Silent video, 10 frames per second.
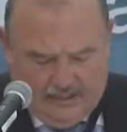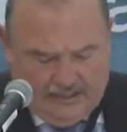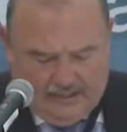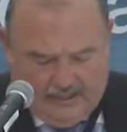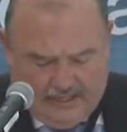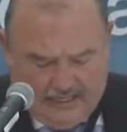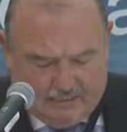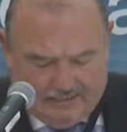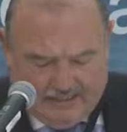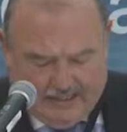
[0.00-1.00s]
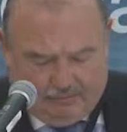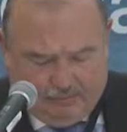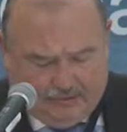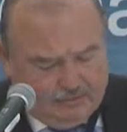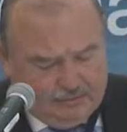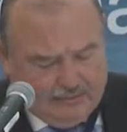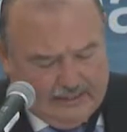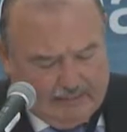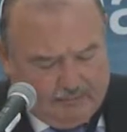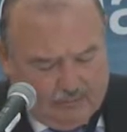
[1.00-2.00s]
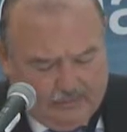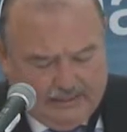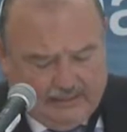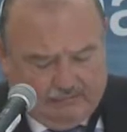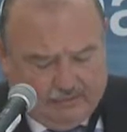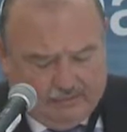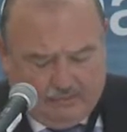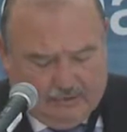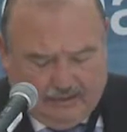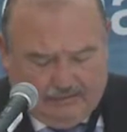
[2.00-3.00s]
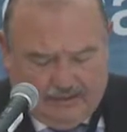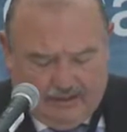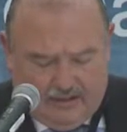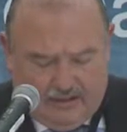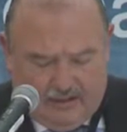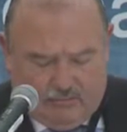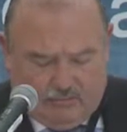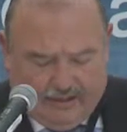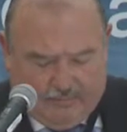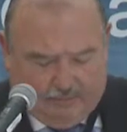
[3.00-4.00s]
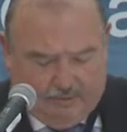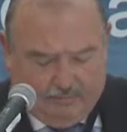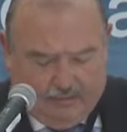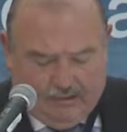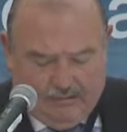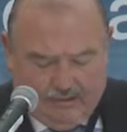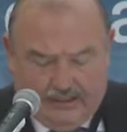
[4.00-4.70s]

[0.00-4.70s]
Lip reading: perhaps more notoriously that than other information,